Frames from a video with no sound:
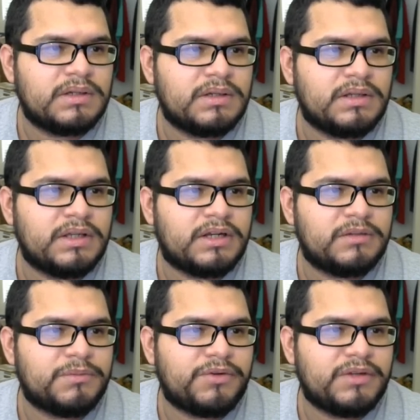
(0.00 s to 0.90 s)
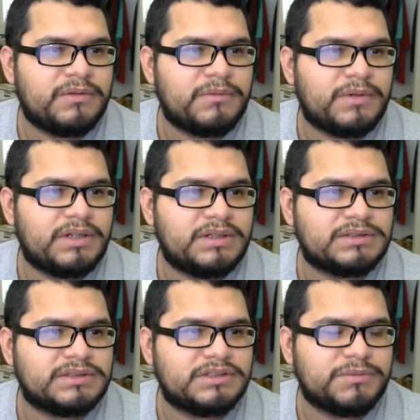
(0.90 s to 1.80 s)
Click on more than one because
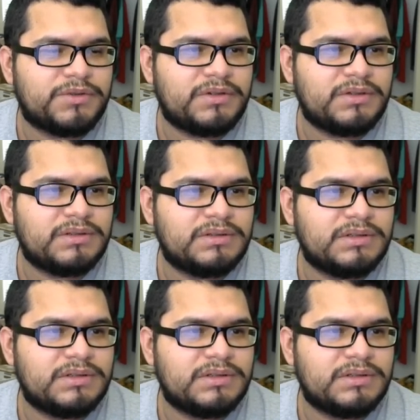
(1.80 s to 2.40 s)
there's more